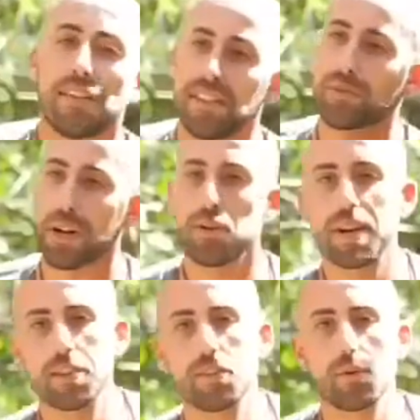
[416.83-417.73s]
This one you
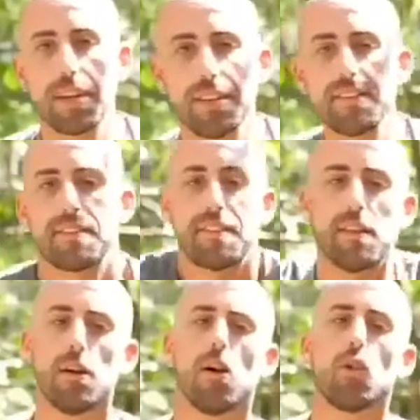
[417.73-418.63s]
can do it
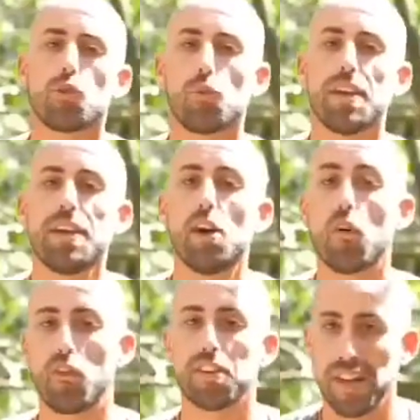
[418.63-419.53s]
3 or
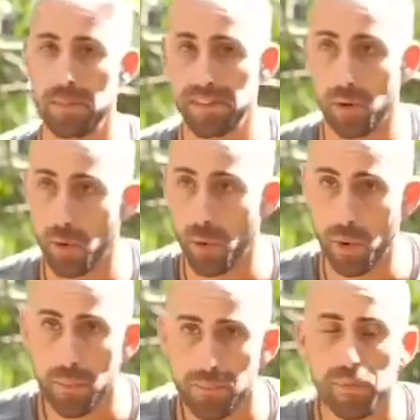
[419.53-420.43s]
4 times in a
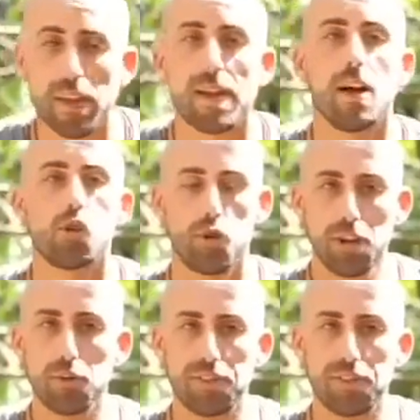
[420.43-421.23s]
row. Try to